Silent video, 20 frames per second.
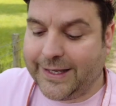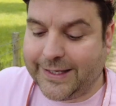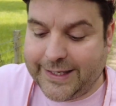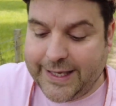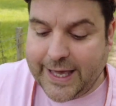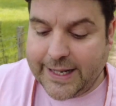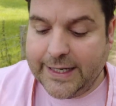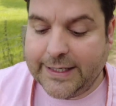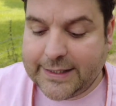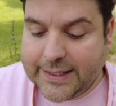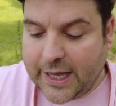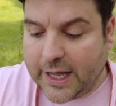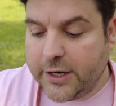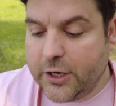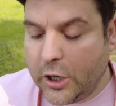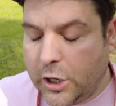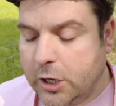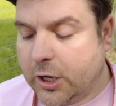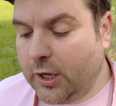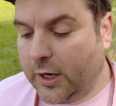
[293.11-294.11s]
get it done
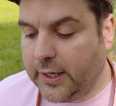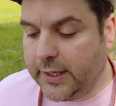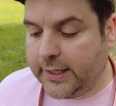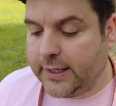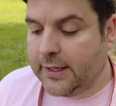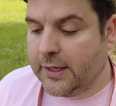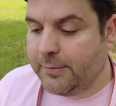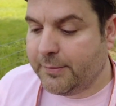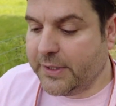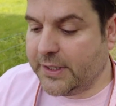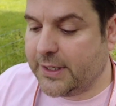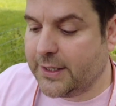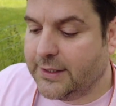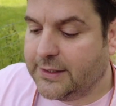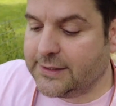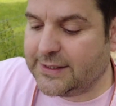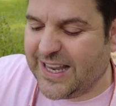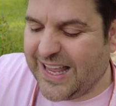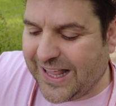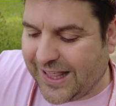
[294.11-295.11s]
early
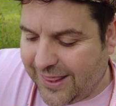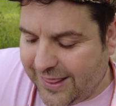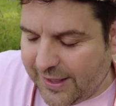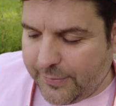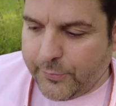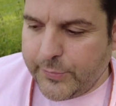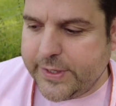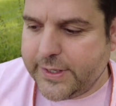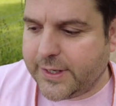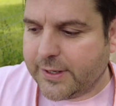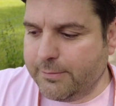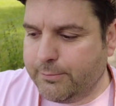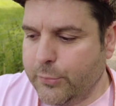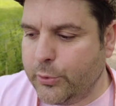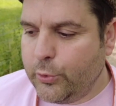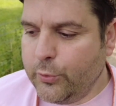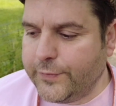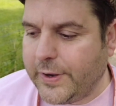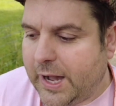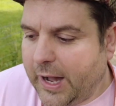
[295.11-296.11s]
because then we can
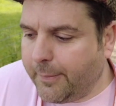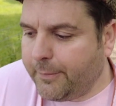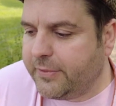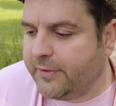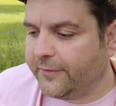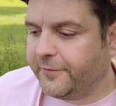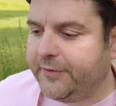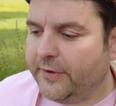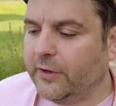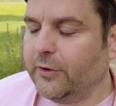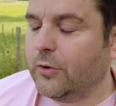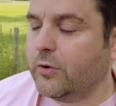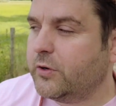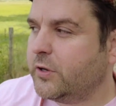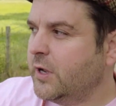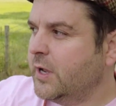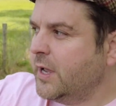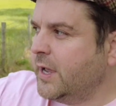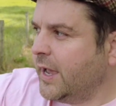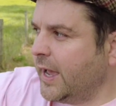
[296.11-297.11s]
move up the field
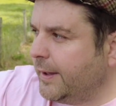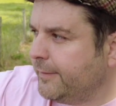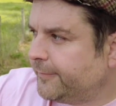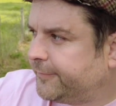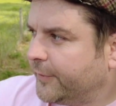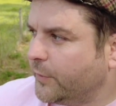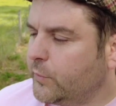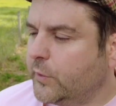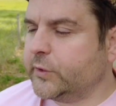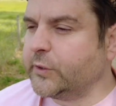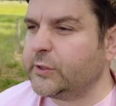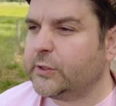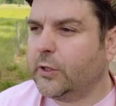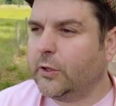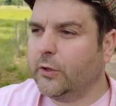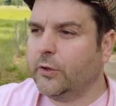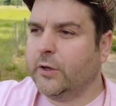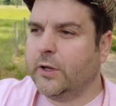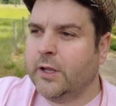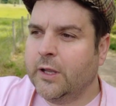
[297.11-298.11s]
and focus
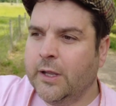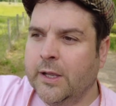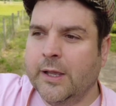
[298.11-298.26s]
on